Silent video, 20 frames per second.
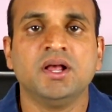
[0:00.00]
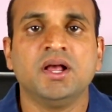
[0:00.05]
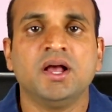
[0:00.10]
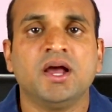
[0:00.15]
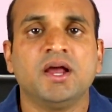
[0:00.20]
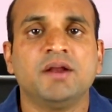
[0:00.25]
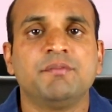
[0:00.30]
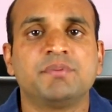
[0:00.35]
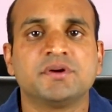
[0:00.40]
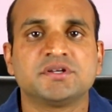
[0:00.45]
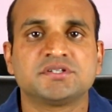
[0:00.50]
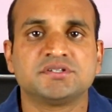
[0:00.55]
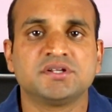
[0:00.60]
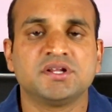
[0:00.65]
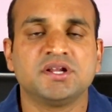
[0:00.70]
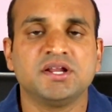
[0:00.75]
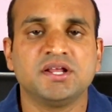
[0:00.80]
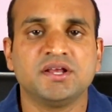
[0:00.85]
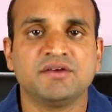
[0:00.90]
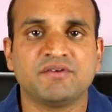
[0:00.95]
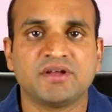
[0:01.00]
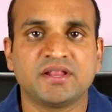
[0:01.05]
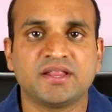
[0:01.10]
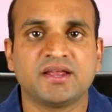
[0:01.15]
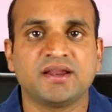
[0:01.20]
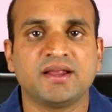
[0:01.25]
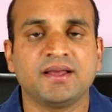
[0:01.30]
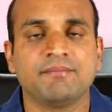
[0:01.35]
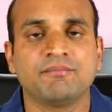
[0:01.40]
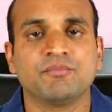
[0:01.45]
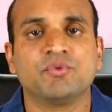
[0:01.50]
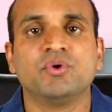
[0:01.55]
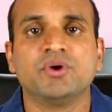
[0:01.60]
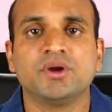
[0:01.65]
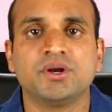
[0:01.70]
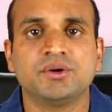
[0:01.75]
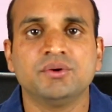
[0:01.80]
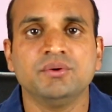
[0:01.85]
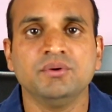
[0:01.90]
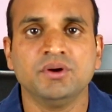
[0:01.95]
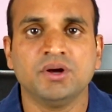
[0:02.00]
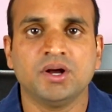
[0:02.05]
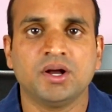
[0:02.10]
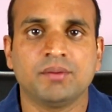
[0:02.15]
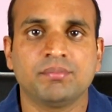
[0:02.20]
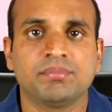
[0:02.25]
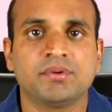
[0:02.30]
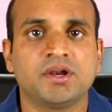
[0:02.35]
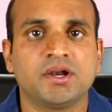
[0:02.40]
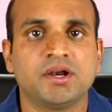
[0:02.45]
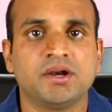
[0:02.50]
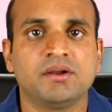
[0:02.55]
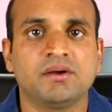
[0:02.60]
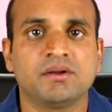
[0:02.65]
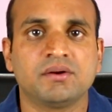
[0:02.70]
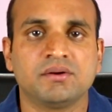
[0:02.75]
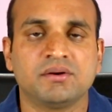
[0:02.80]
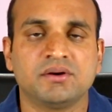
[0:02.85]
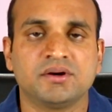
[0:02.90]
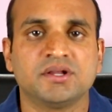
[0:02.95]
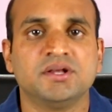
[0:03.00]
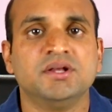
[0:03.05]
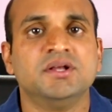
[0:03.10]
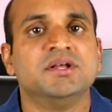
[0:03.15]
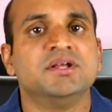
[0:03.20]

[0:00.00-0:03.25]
and personally whether I am going to upgrade or not.